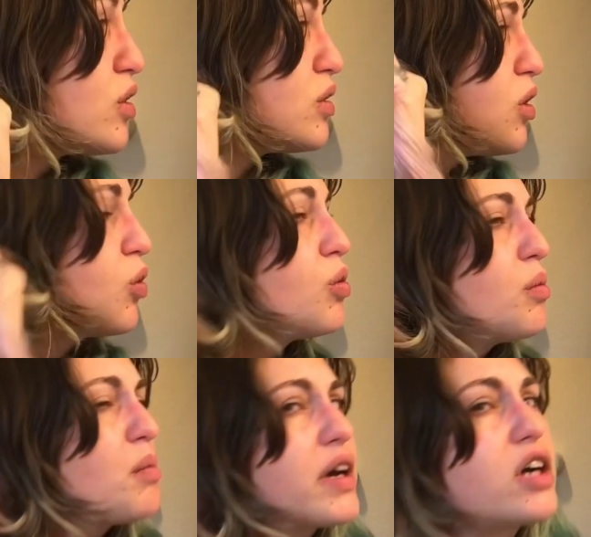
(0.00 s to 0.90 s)
oh
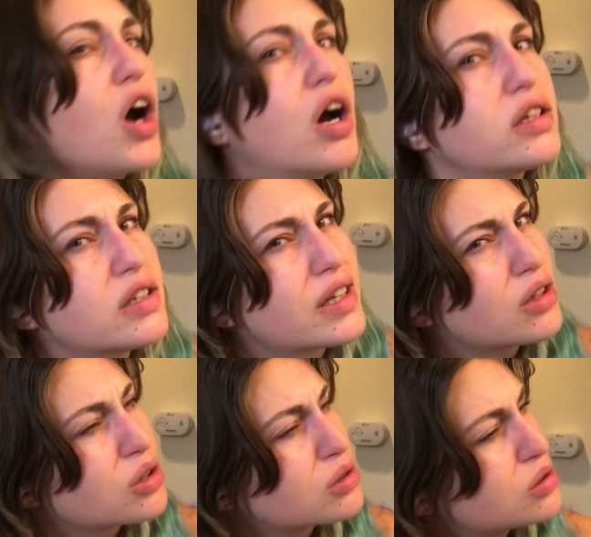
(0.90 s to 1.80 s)
my god, that
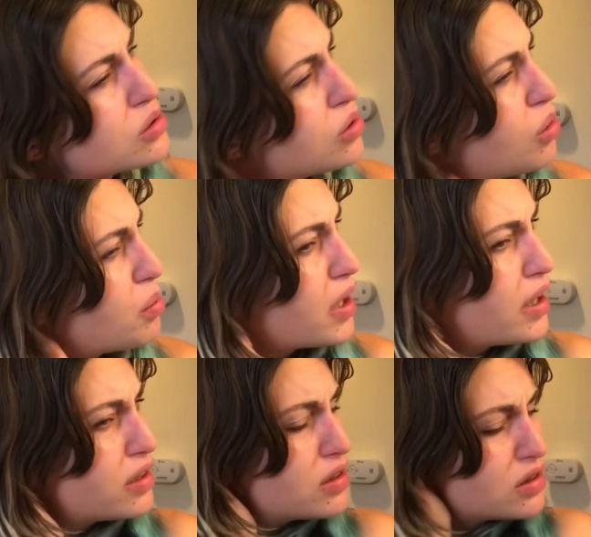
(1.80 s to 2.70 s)
hurts so
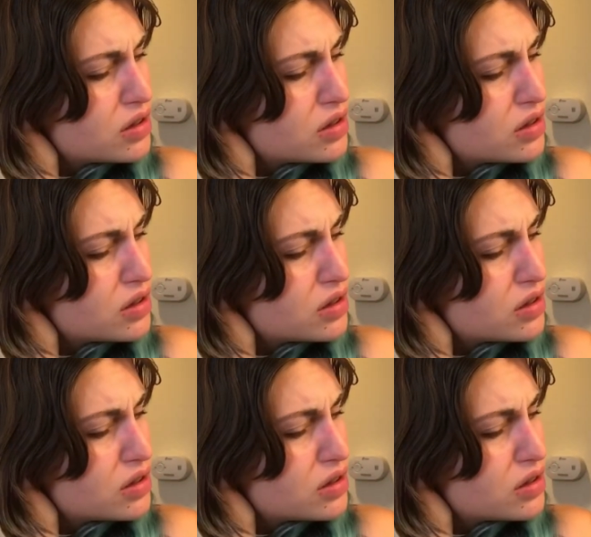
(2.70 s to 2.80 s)
bad.